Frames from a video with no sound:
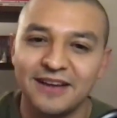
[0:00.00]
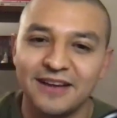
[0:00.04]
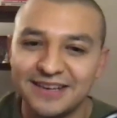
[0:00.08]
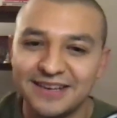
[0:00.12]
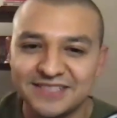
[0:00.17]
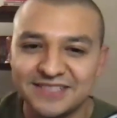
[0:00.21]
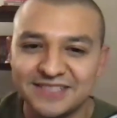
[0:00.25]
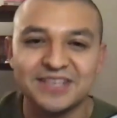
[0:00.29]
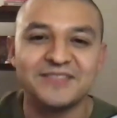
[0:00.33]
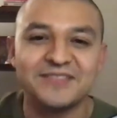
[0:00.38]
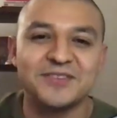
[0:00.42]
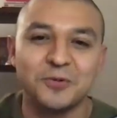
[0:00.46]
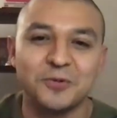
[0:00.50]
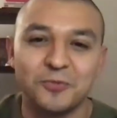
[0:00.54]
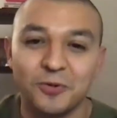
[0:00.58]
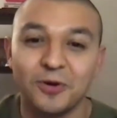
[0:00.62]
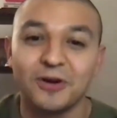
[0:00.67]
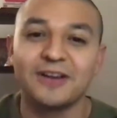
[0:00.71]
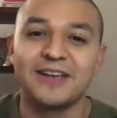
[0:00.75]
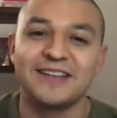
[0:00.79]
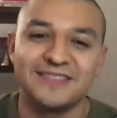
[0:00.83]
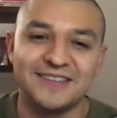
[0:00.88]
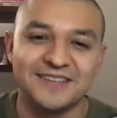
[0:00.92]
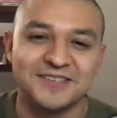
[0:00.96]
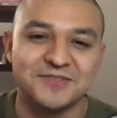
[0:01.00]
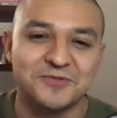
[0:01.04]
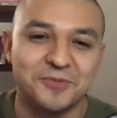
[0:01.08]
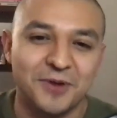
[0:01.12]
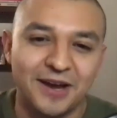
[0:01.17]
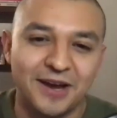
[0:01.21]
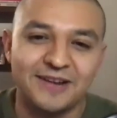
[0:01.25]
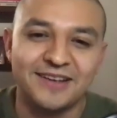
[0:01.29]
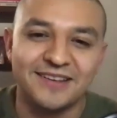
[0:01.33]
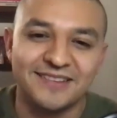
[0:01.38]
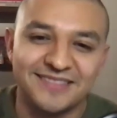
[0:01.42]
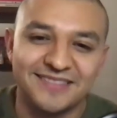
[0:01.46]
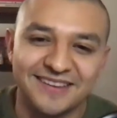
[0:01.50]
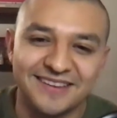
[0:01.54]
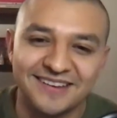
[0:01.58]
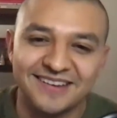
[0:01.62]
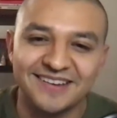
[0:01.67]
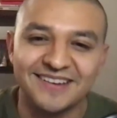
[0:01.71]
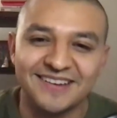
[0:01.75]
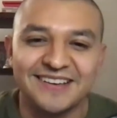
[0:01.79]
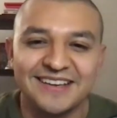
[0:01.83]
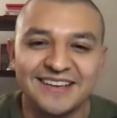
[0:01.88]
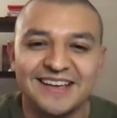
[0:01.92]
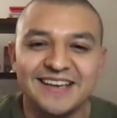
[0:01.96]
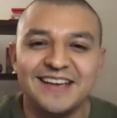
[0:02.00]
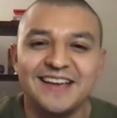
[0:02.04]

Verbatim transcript: I actually have to work at this writing thing.